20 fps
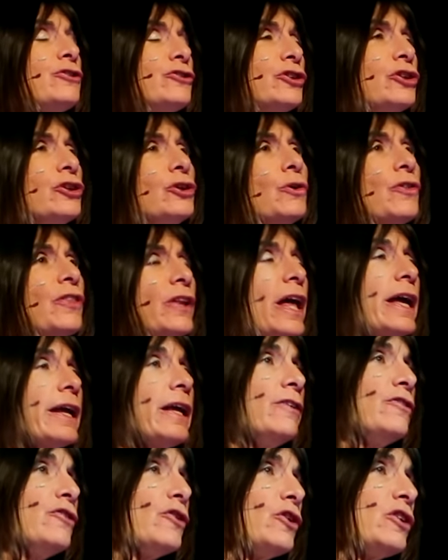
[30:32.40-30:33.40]
are two that I
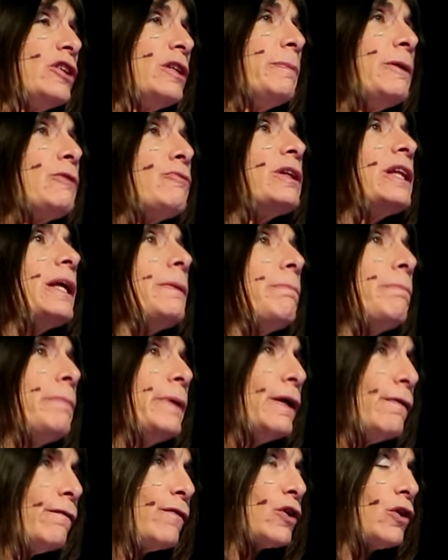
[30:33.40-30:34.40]
consider to be really
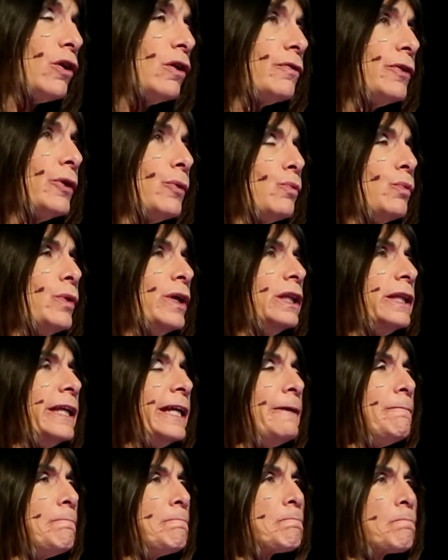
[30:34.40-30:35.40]
pivotal, that
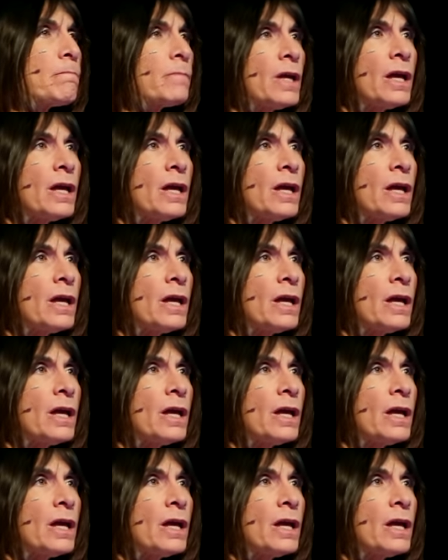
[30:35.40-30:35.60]
really